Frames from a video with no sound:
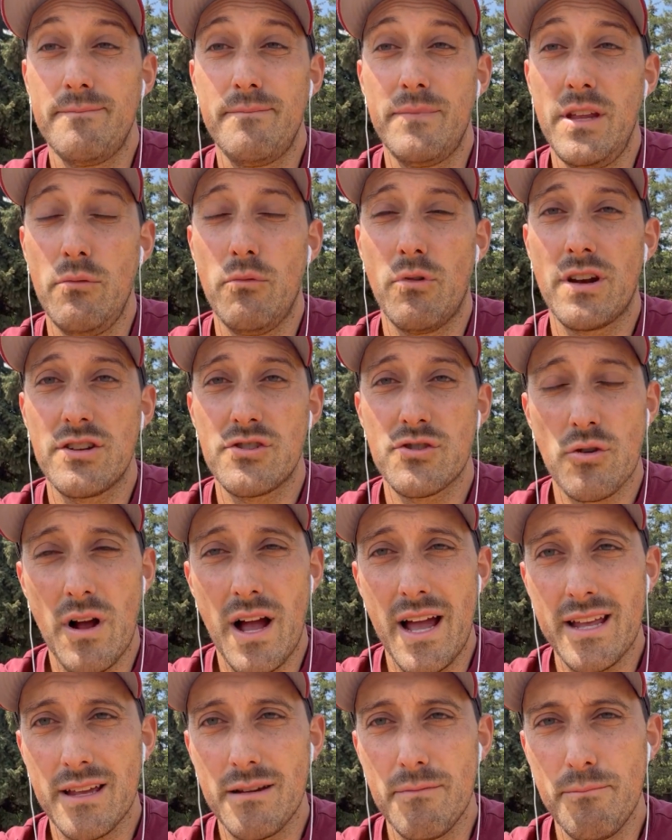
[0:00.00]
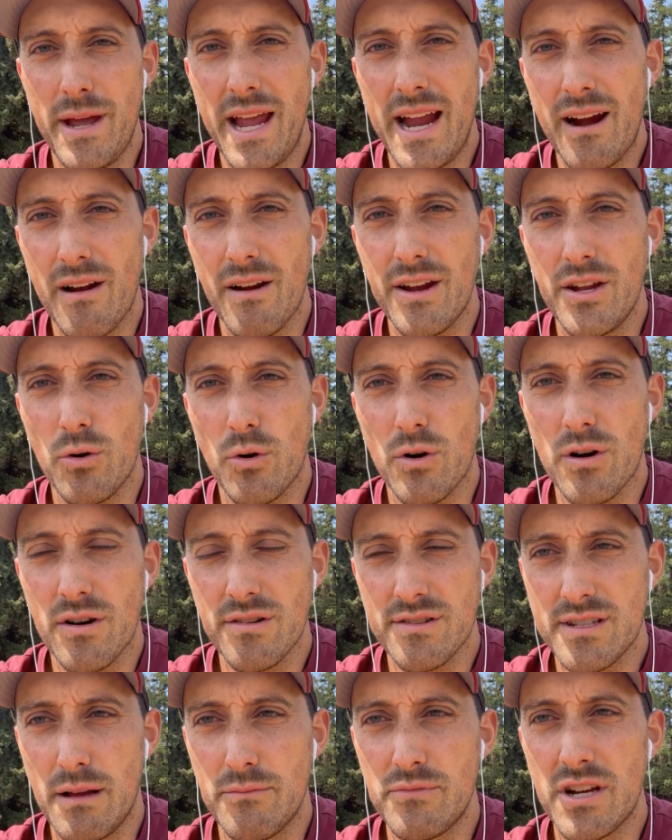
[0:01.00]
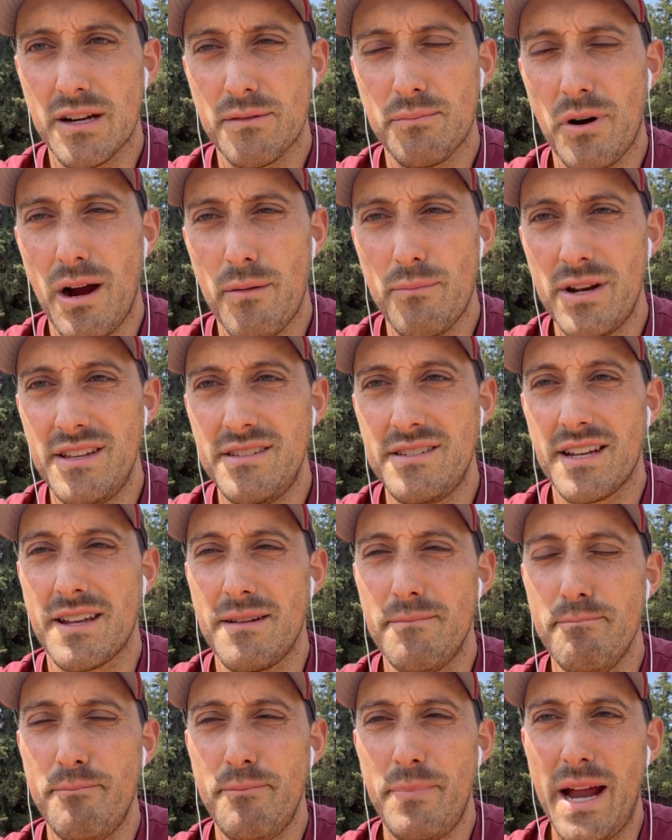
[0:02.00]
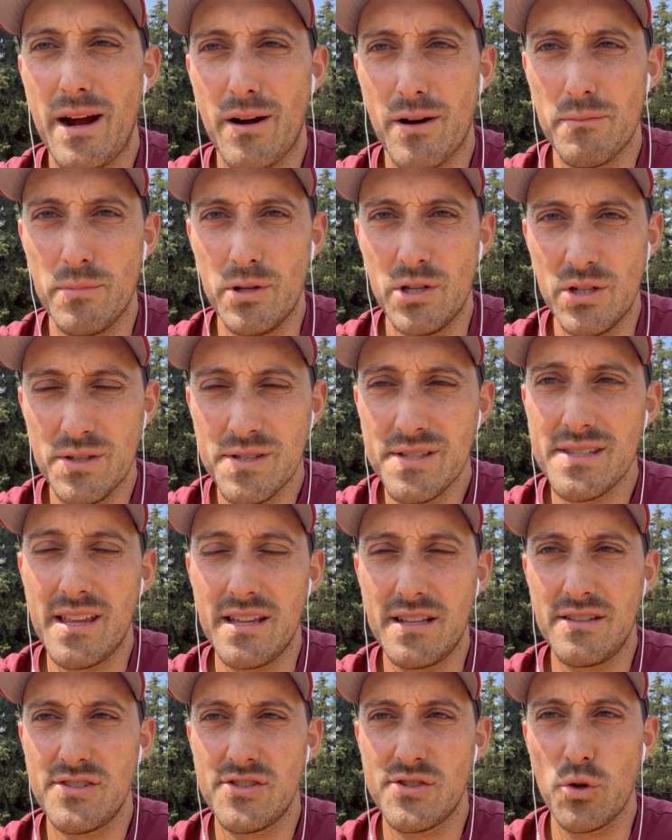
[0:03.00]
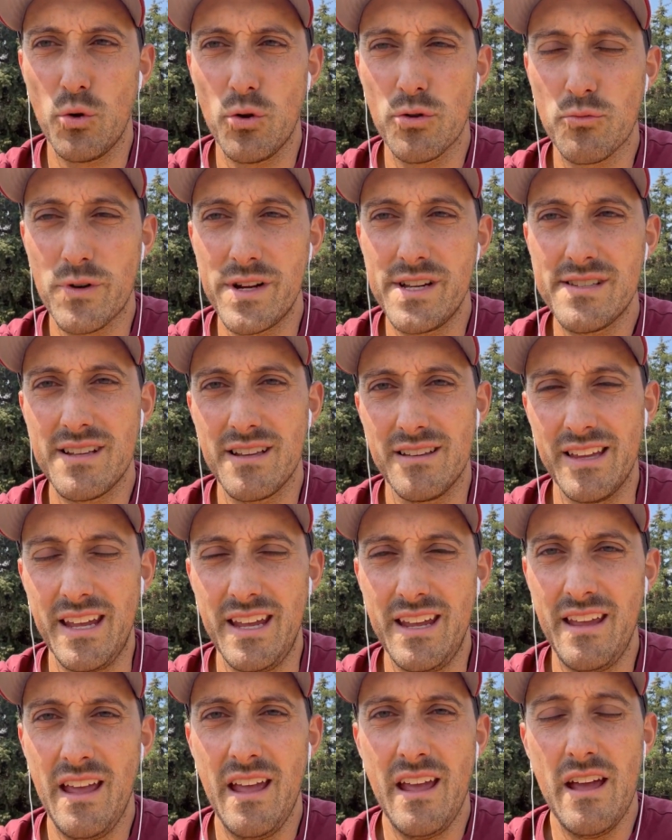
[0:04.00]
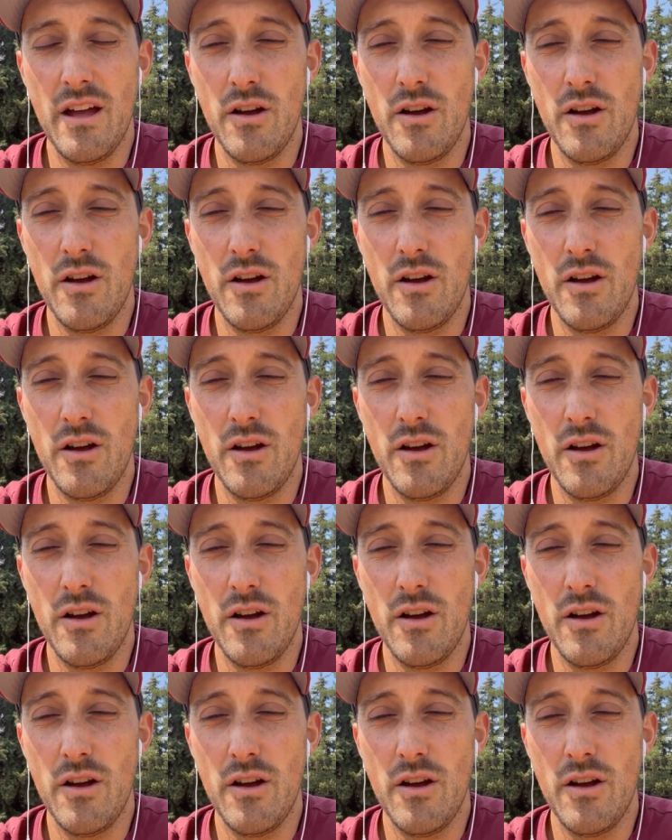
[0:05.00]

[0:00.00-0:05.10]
you want to try and compare your subject property to comparables that sold recently